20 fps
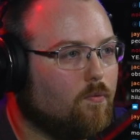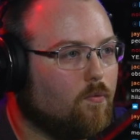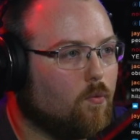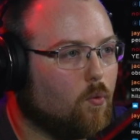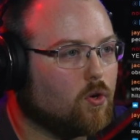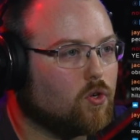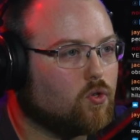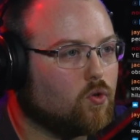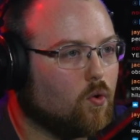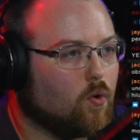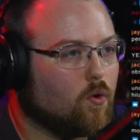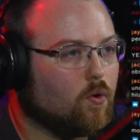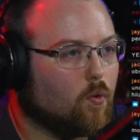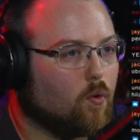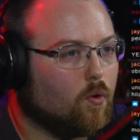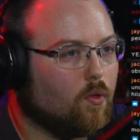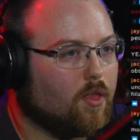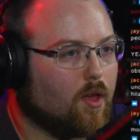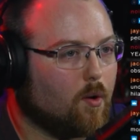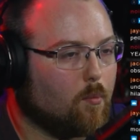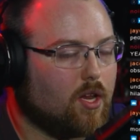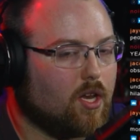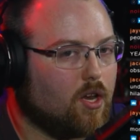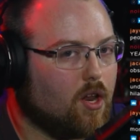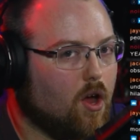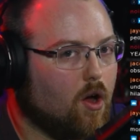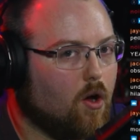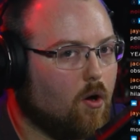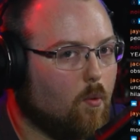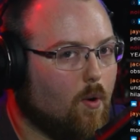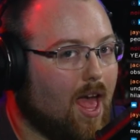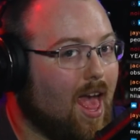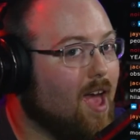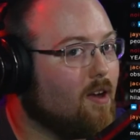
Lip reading: for sure that we know